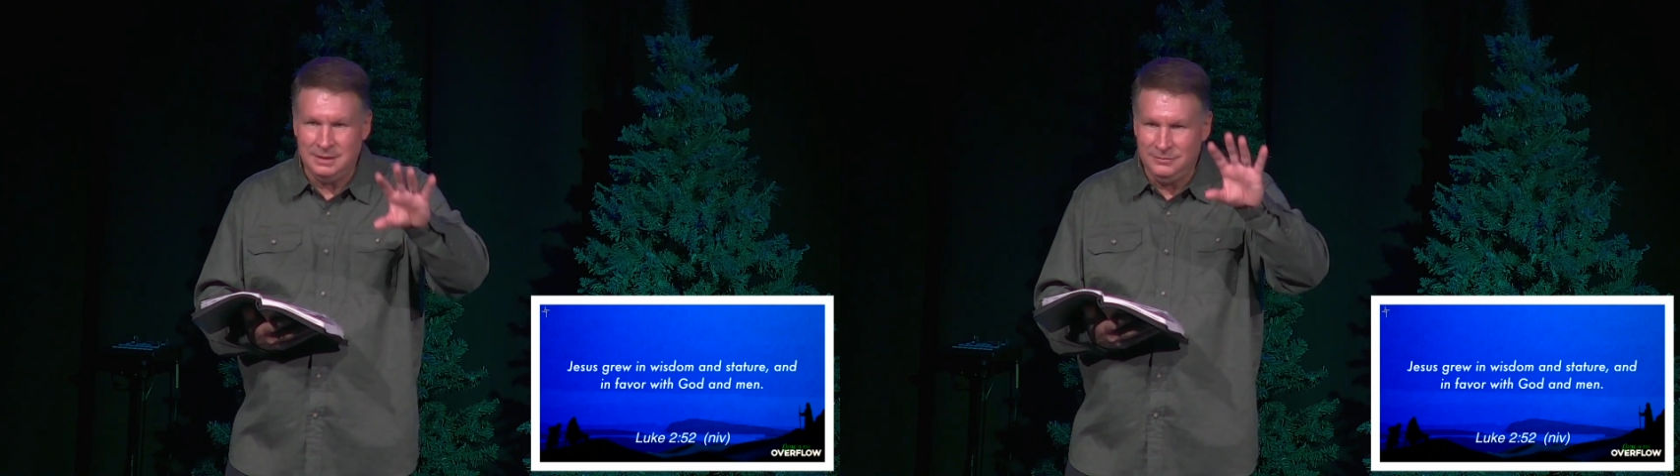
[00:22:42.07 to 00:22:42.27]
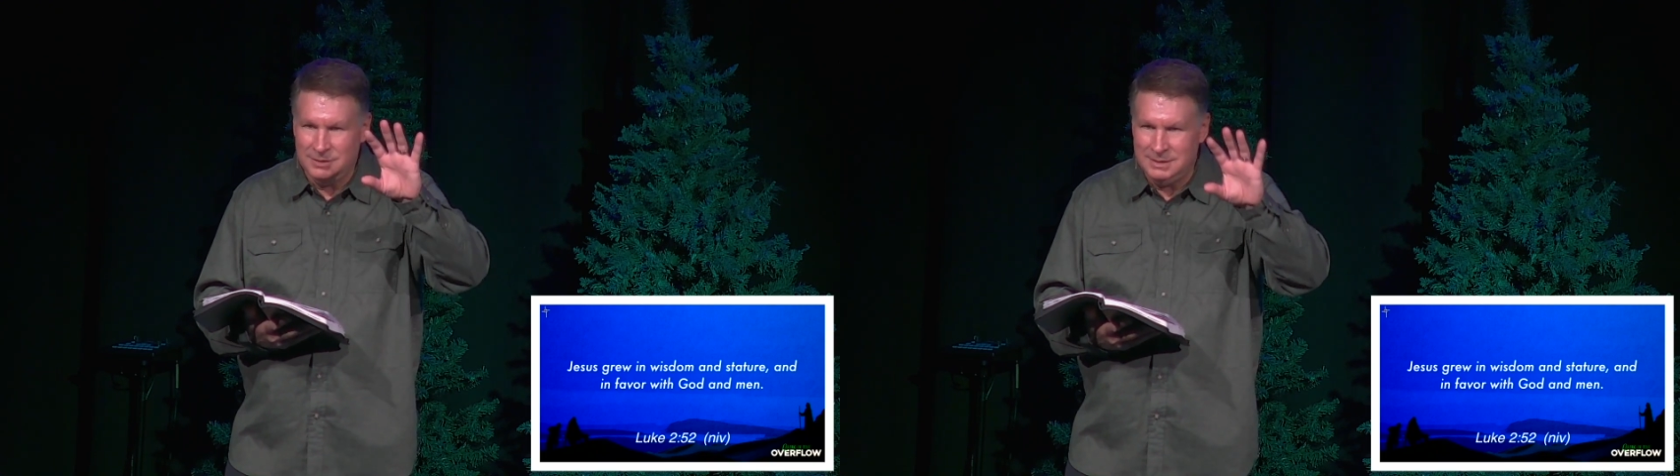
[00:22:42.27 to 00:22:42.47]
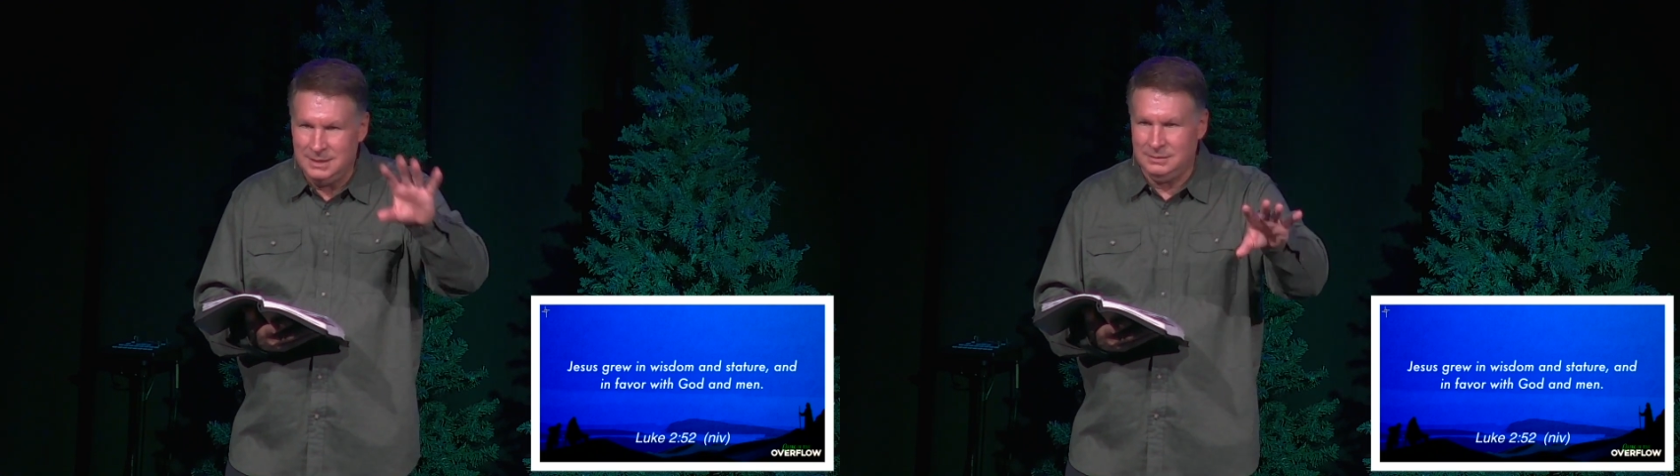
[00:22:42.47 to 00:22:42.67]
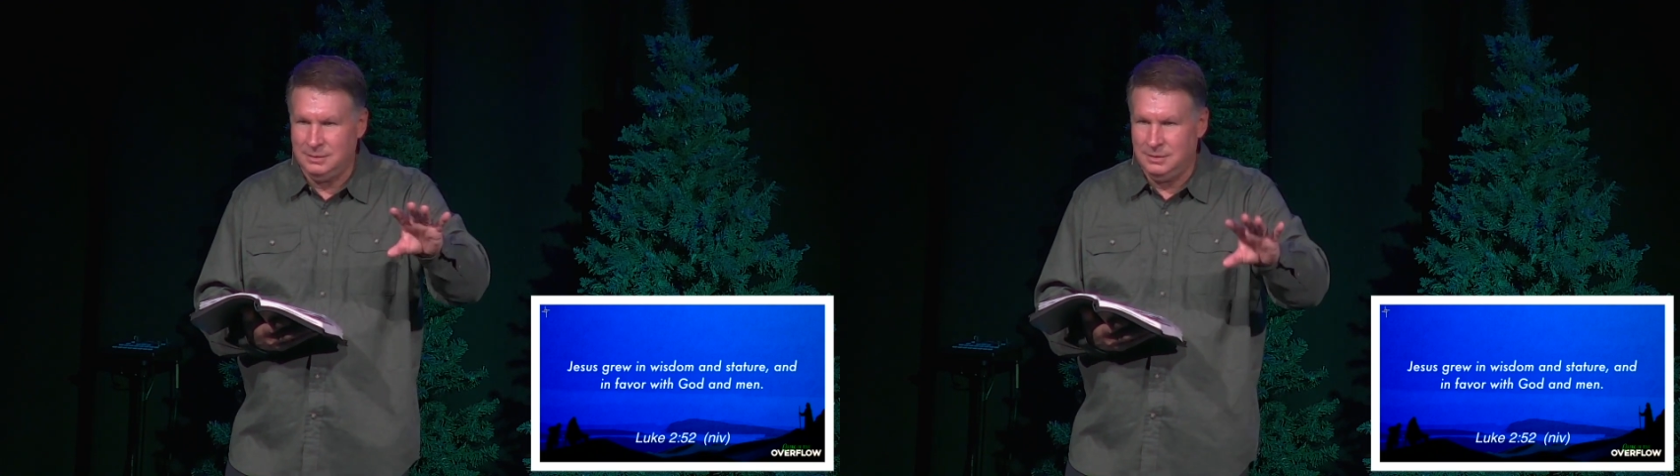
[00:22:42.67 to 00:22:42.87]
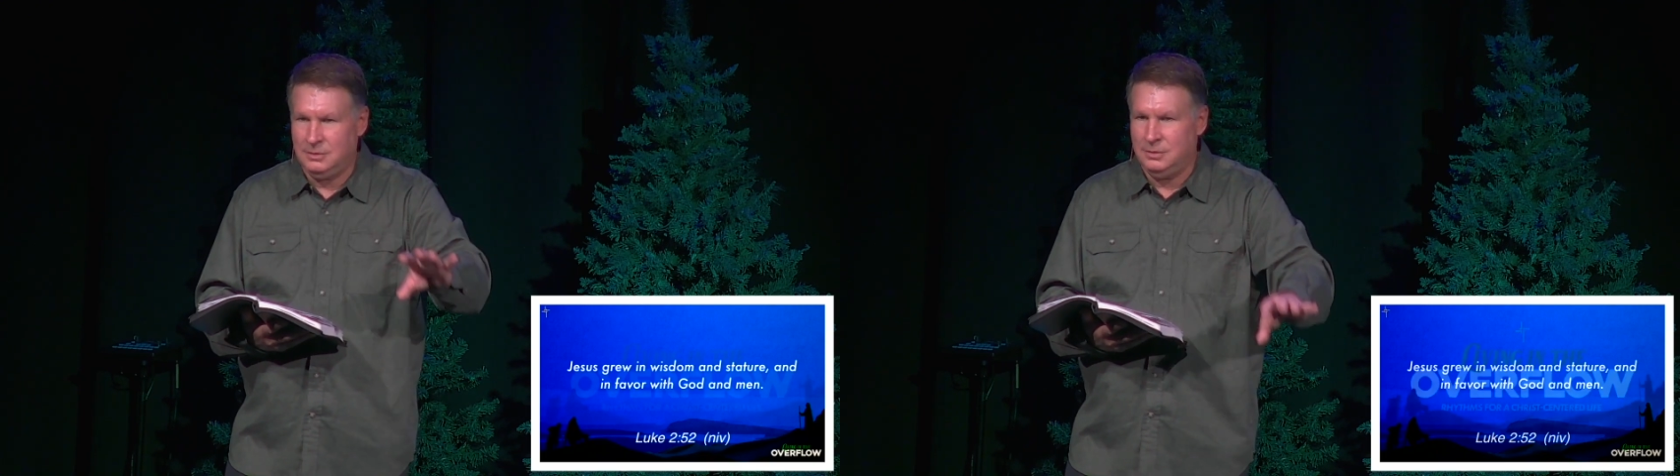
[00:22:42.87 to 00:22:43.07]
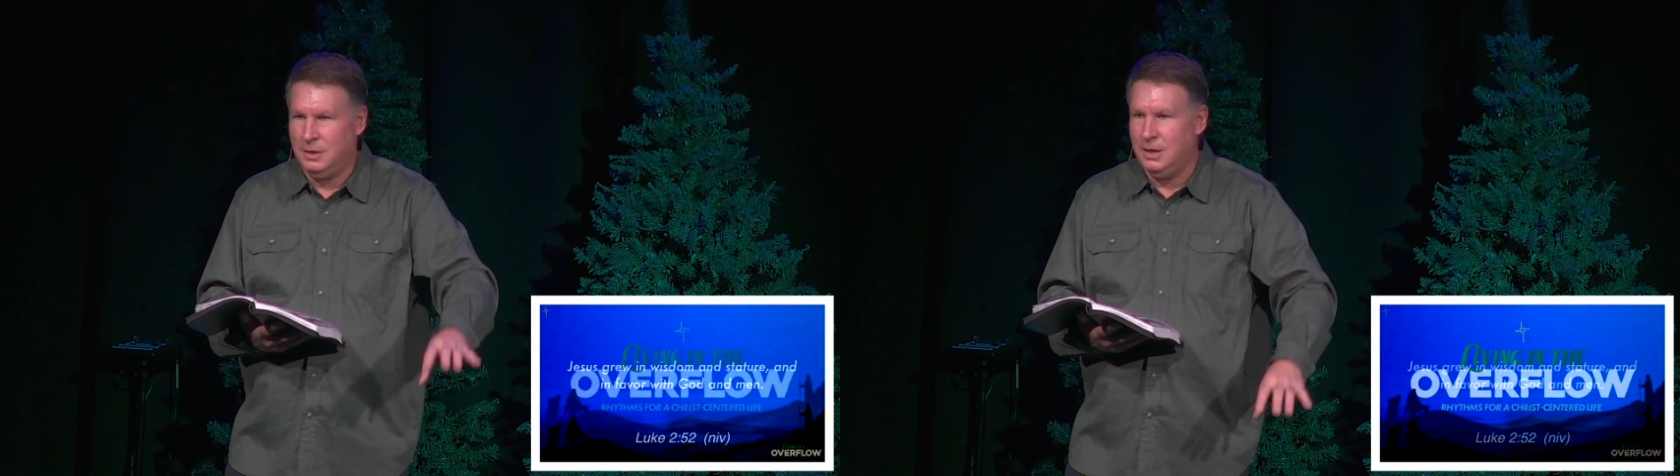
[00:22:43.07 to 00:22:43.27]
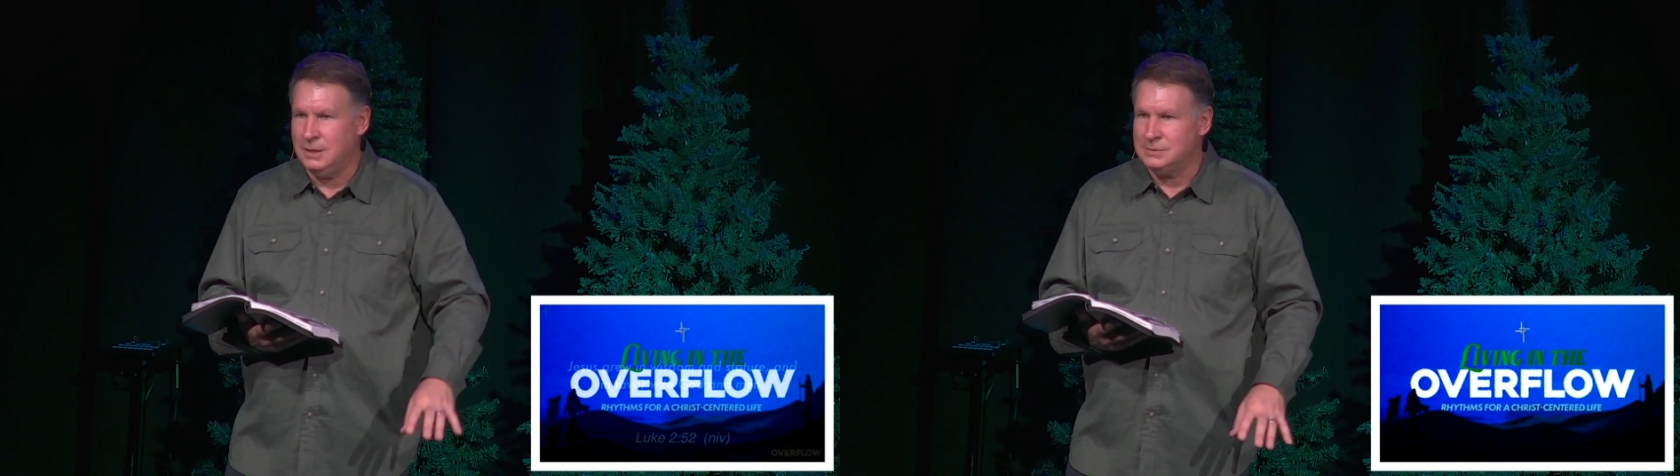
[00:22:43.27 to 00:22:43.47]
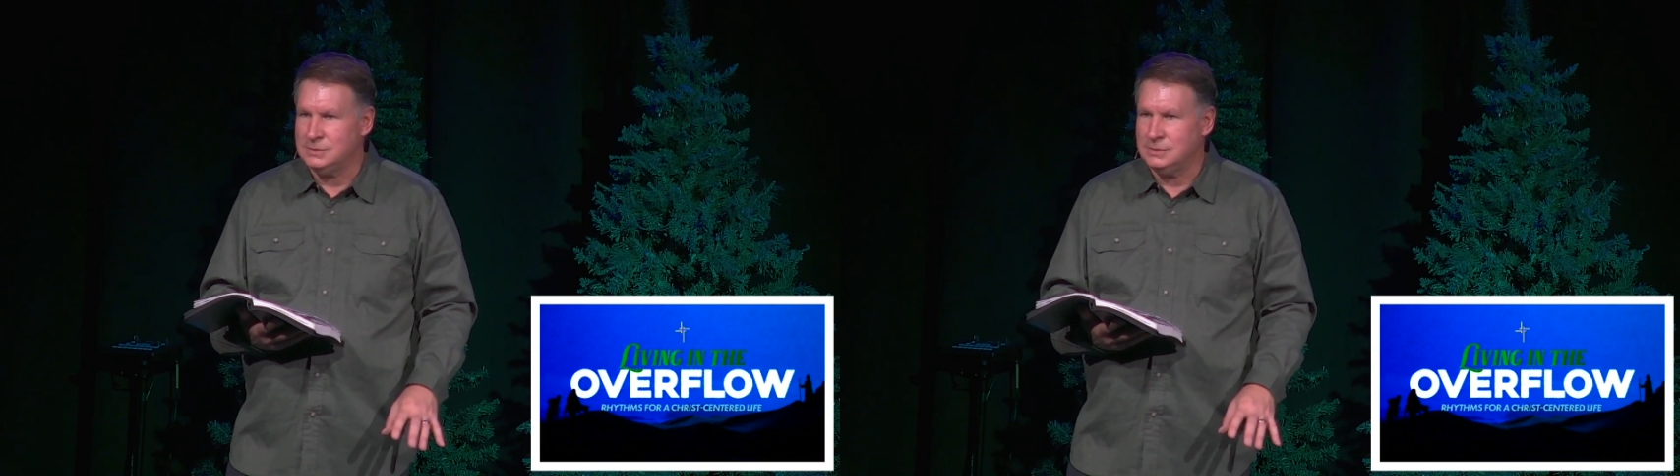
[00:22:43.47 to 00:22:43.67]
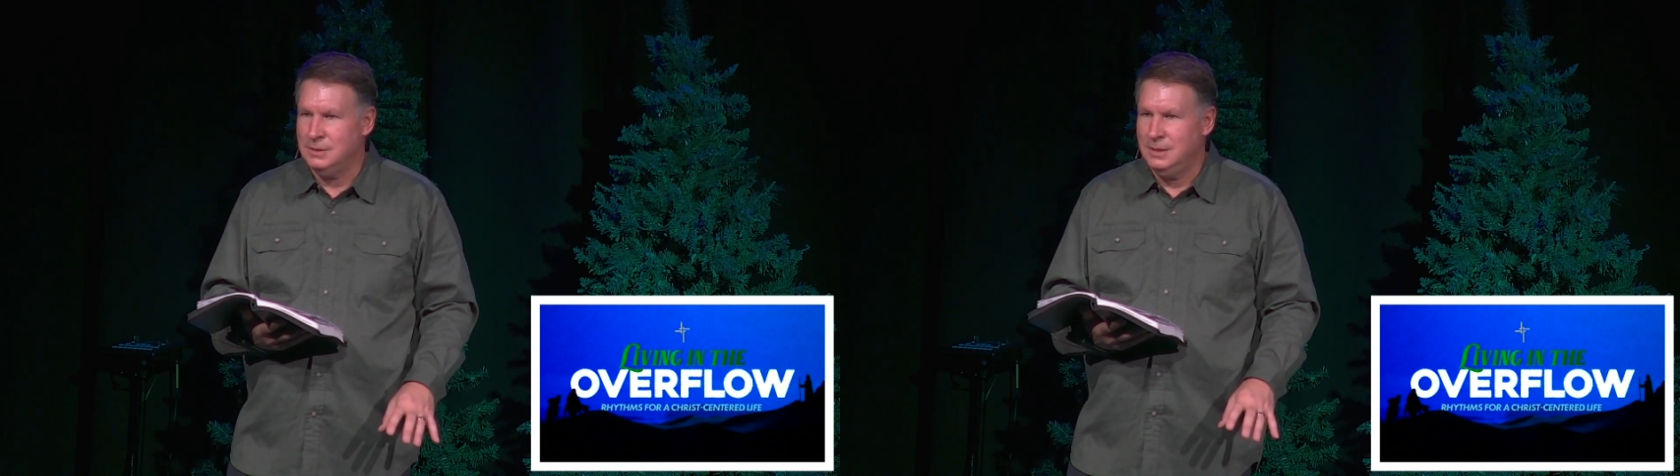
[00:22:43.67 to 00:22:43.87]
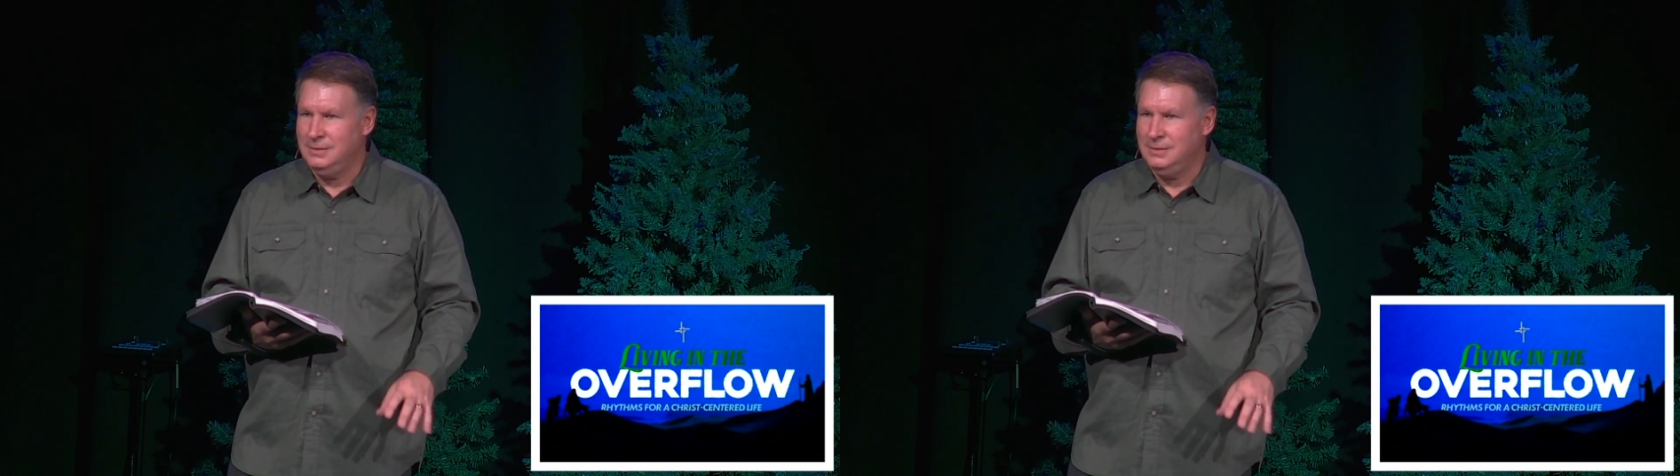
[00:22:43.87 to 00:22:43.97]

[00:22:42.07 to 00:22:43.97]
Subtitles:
even death on a cross,